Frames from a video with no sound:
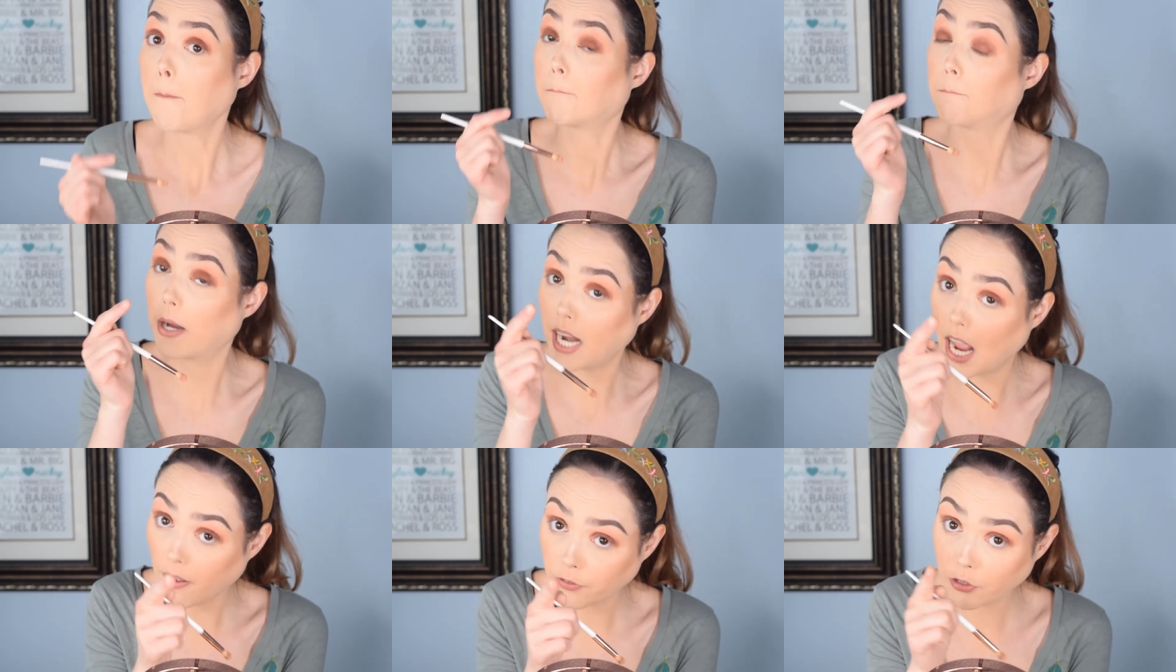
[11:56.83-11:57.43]

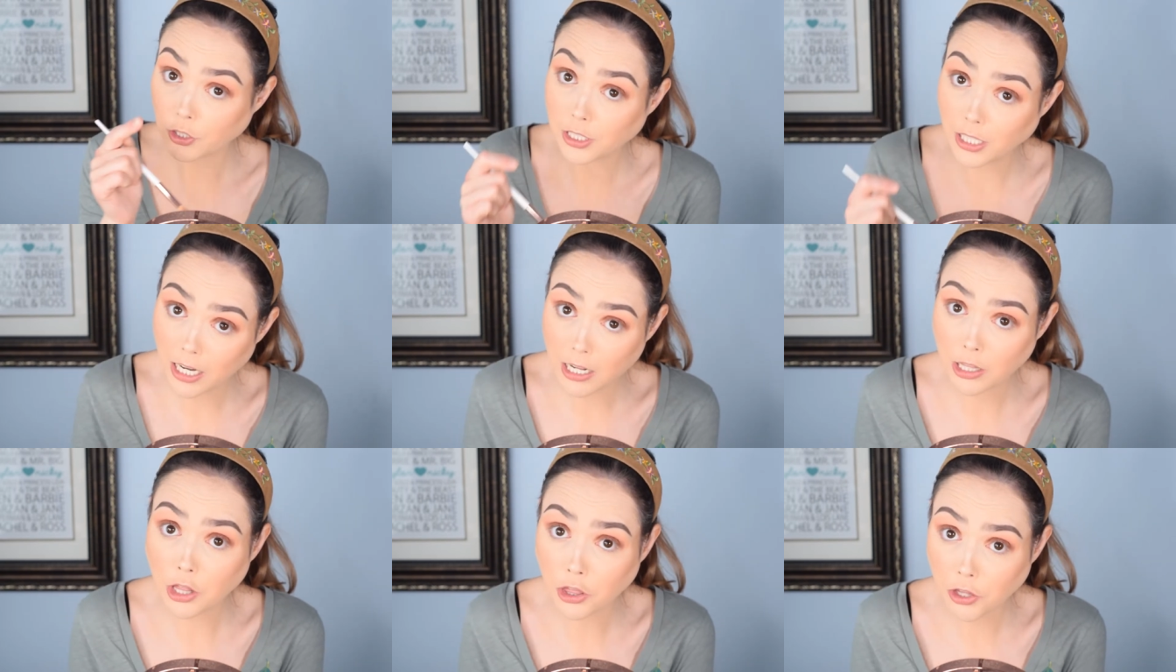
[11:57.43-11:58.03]
But after
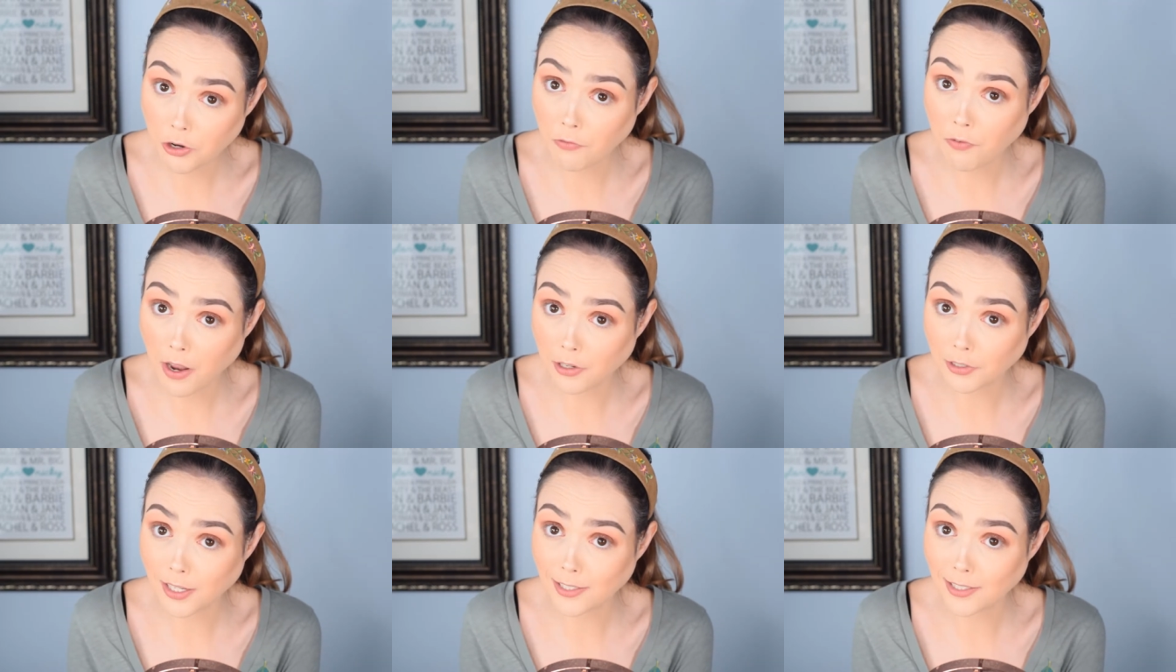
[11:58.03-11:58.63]
seeing the third
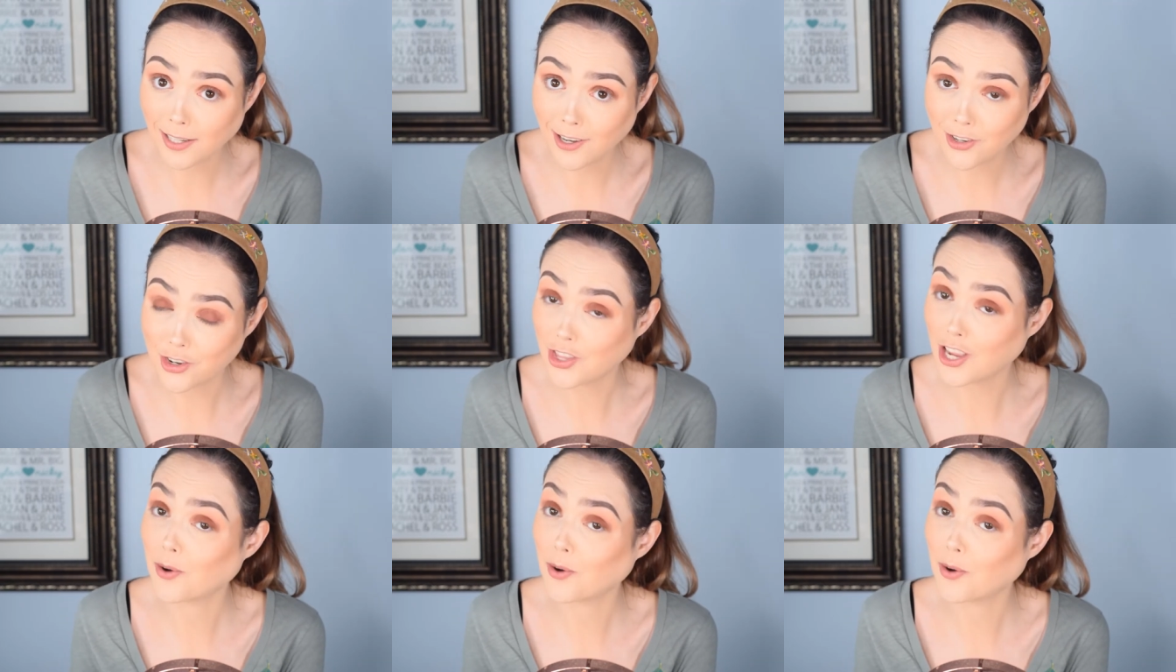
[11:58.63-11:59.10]
Final Destination,